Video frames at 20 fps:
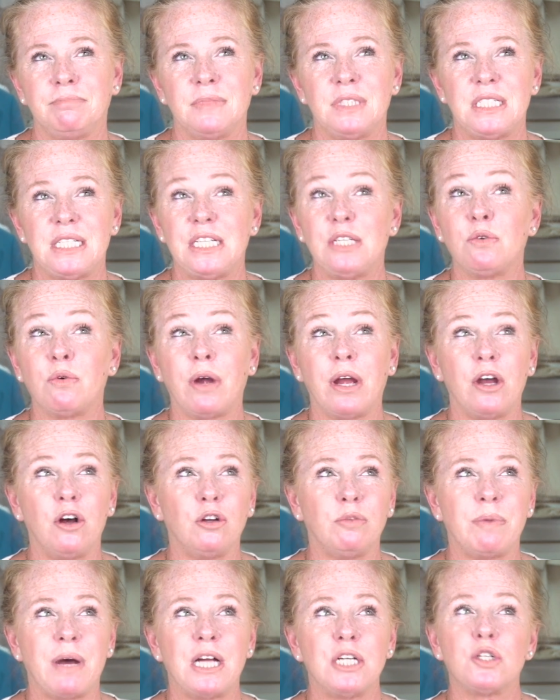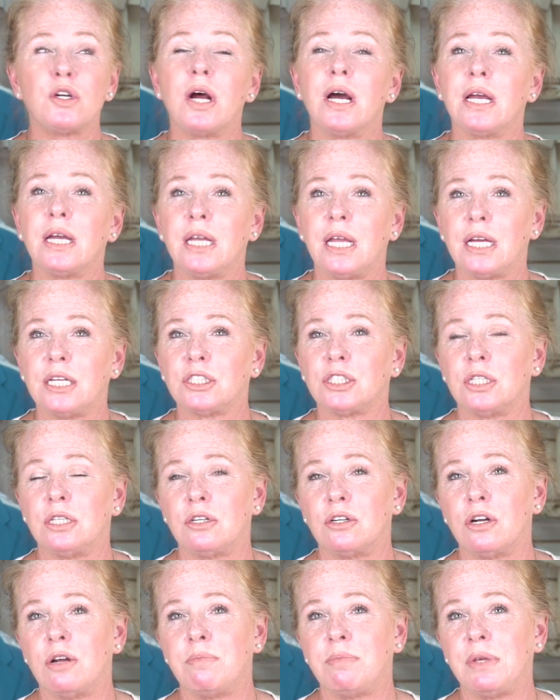derailed by drug addiction
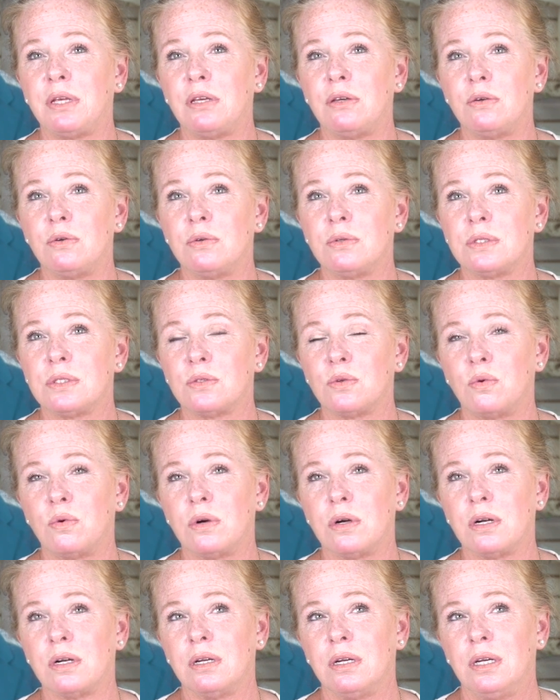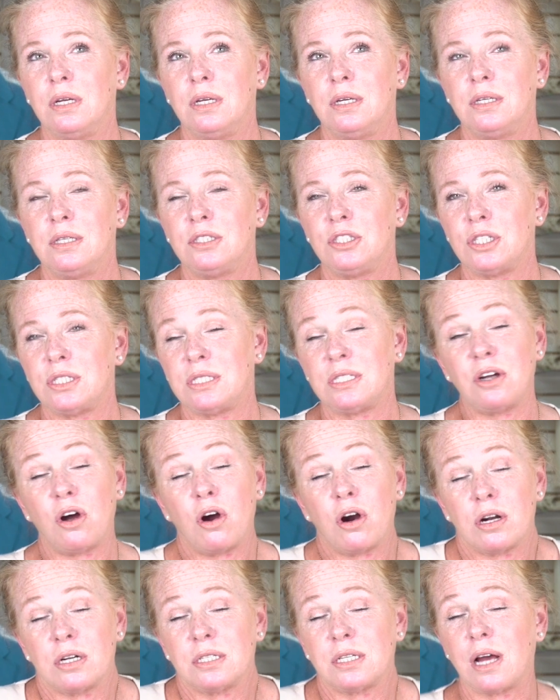or abuse or just a
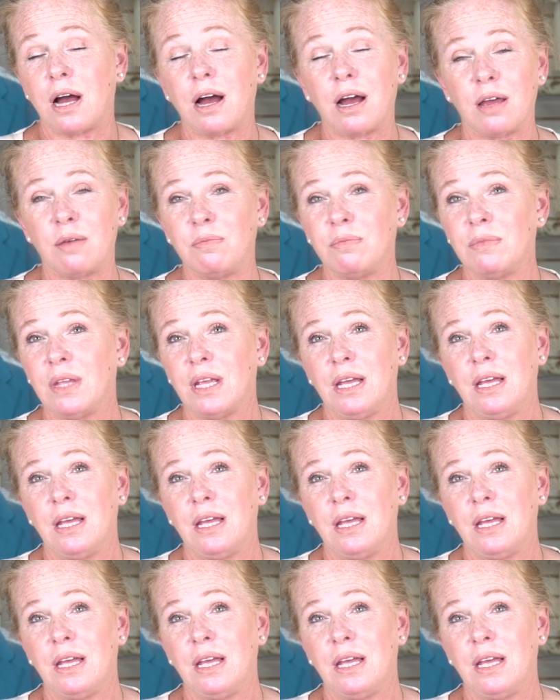hard time.